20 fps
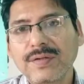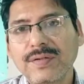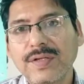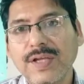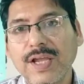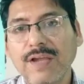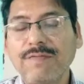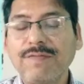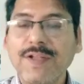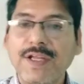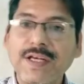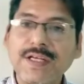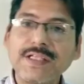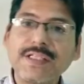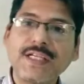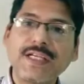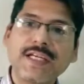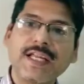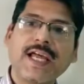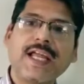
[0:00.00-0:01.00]
If there is
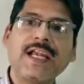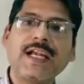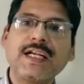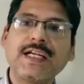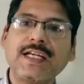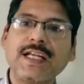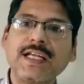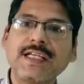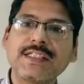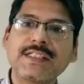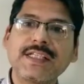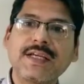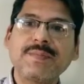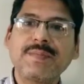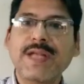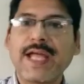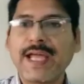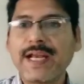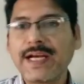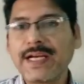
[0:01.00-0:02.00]
indirect tax, some
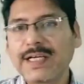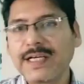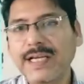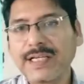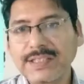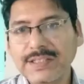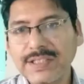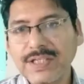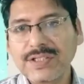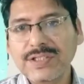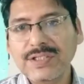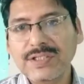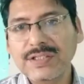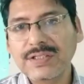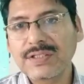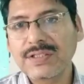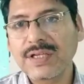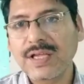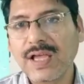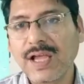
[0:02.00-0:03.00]
direct
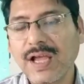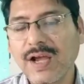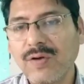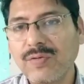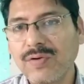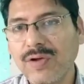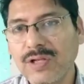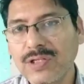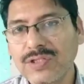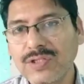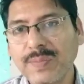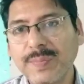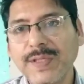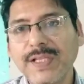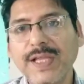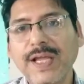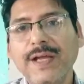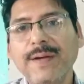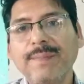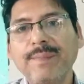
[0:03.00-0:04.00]
taxes would also be
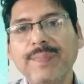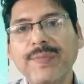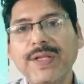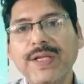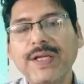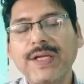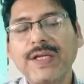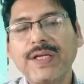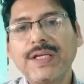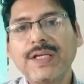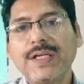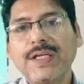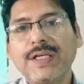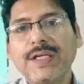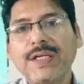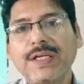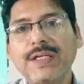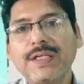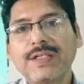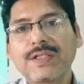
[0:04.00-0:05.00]
there.
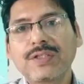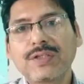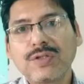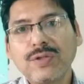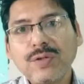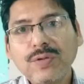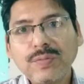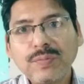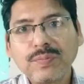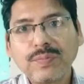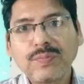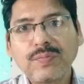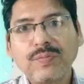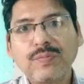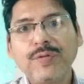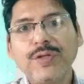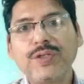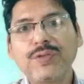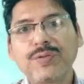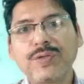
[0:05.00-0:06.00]
So
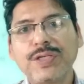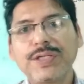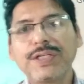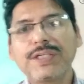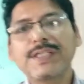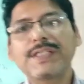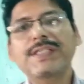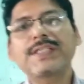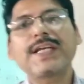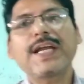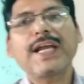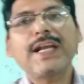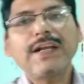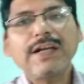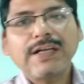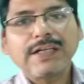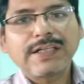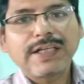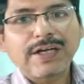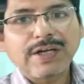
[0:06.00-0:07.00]
we should understand
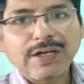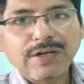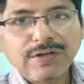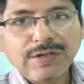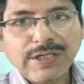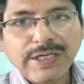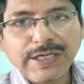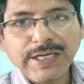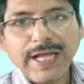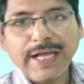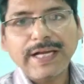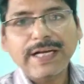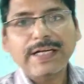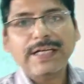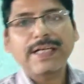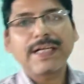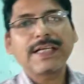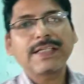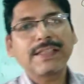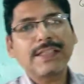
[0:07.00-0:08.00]
the direct
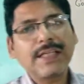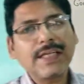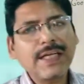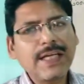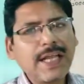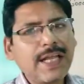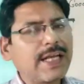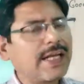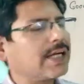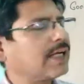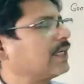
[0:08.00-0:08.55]
tax and indirect